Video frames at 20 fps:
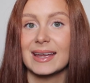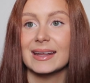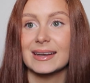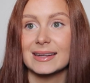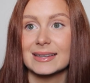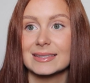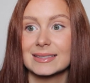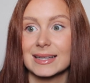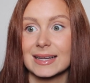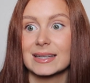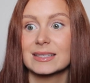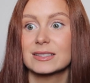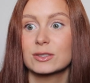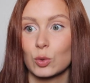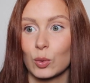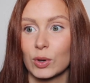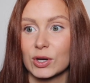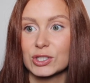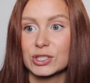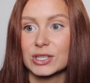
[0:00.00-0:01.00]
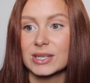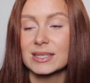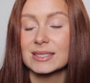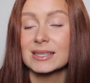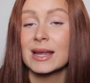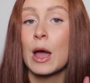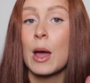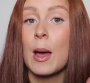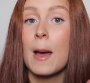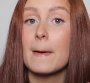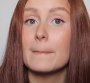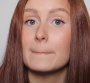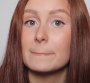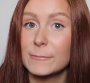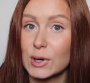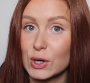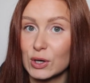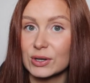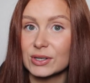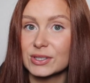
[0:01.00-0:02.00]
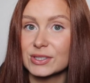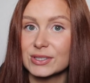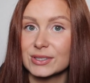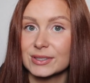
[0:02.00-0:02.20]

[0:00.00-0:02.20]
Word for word: it is extortionate, but